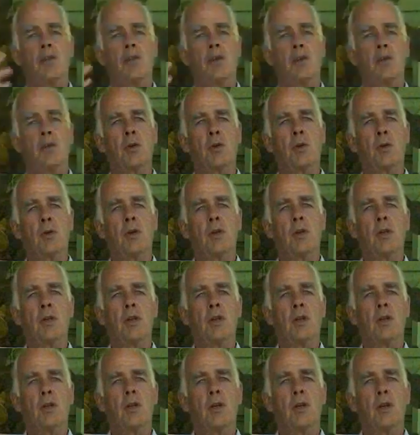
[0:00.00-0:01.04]
So
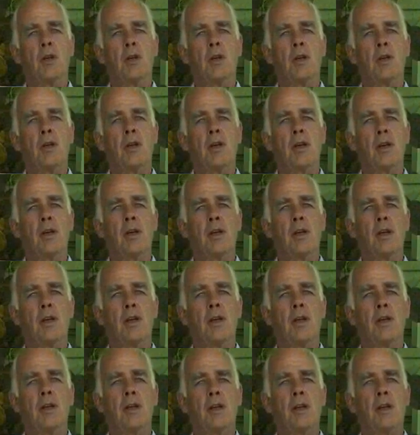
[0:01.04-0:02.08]

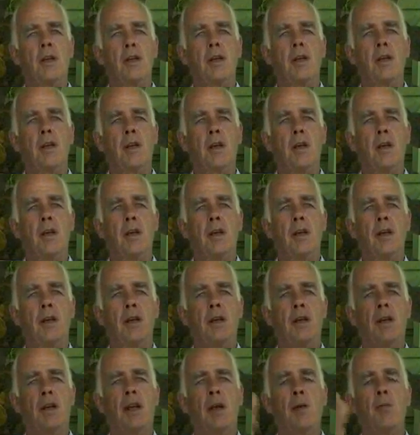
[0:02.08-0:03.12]
in
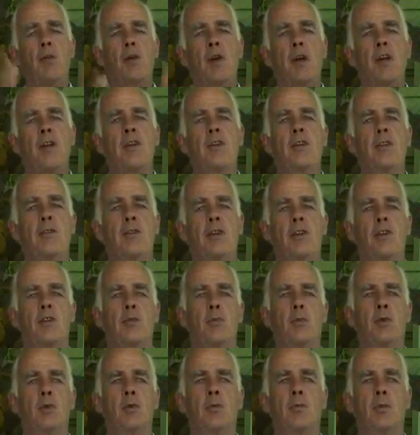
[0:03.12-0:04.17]
elaboration of this